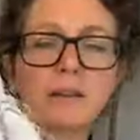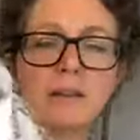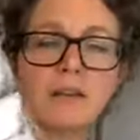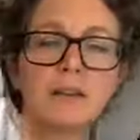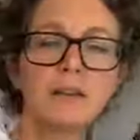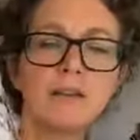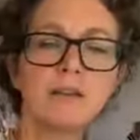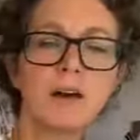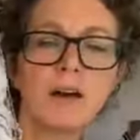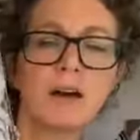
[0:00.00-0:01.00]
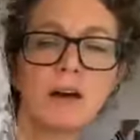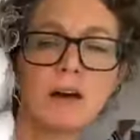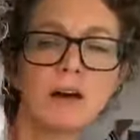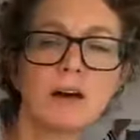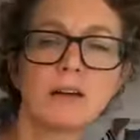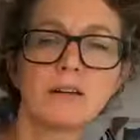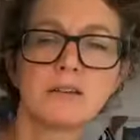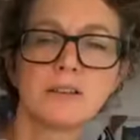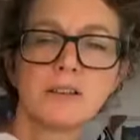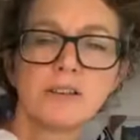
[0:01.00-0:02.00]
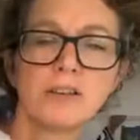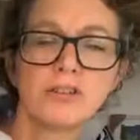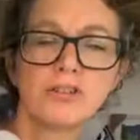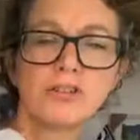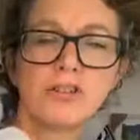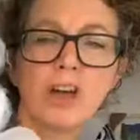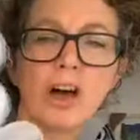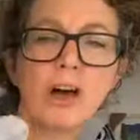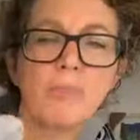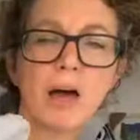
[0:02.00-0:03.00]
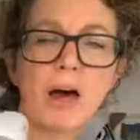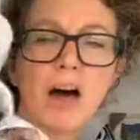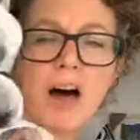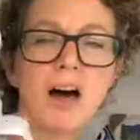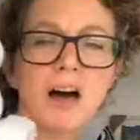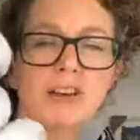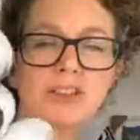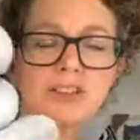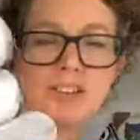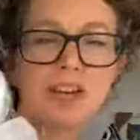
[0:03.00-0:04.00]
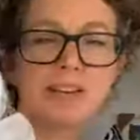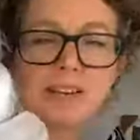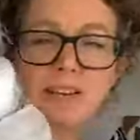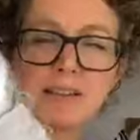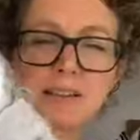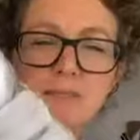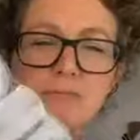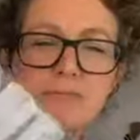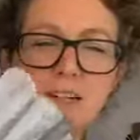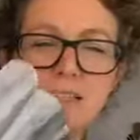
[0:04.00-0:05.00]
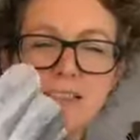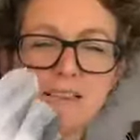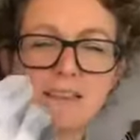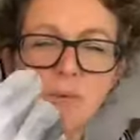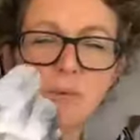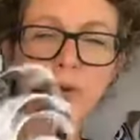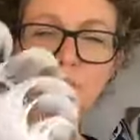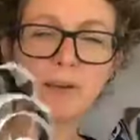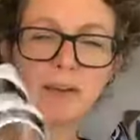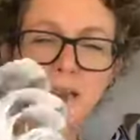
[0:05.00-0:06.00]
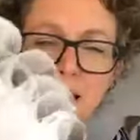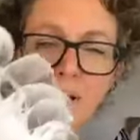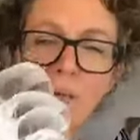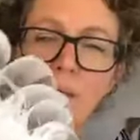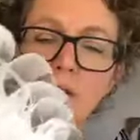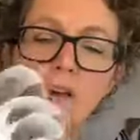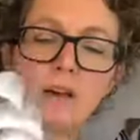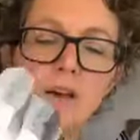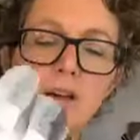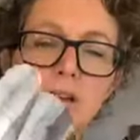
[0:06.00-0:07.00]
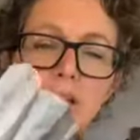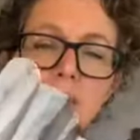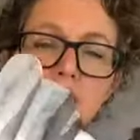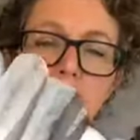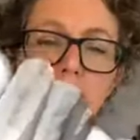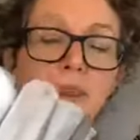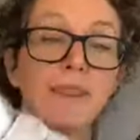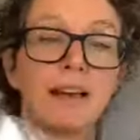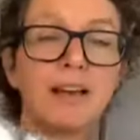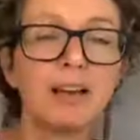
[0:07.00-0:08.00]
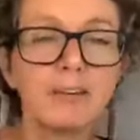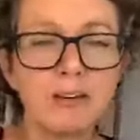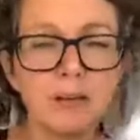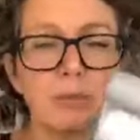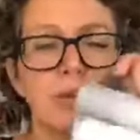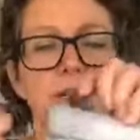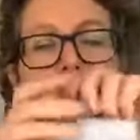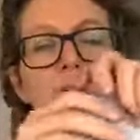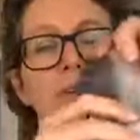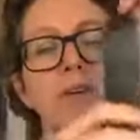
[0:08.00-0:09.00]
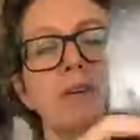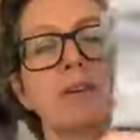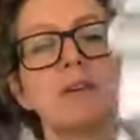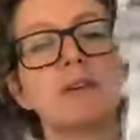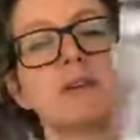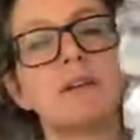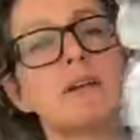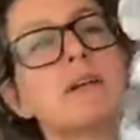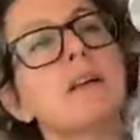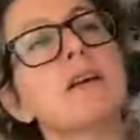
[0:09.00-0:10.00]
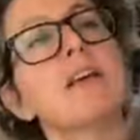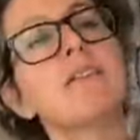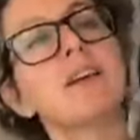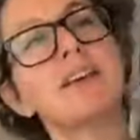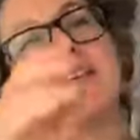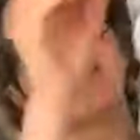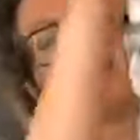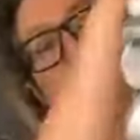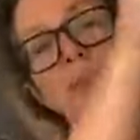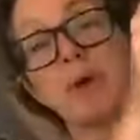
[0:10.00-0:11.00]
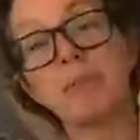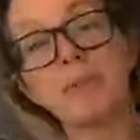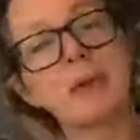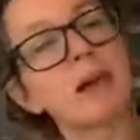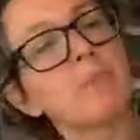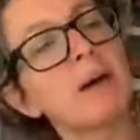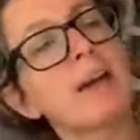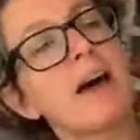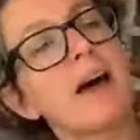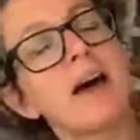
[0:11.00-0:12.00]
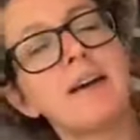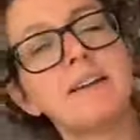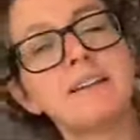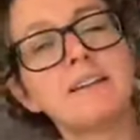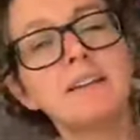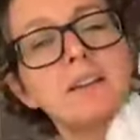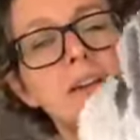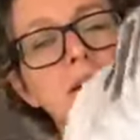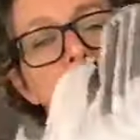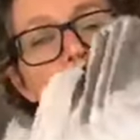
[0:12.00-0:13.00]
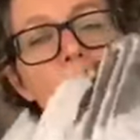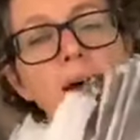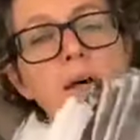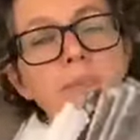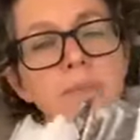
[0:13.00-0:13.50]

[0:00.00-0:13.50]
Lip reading: these are sharp, harsh tongues ready to whip you down, but they look really beautiful. They're very curly at the moment, a bit like my hair, I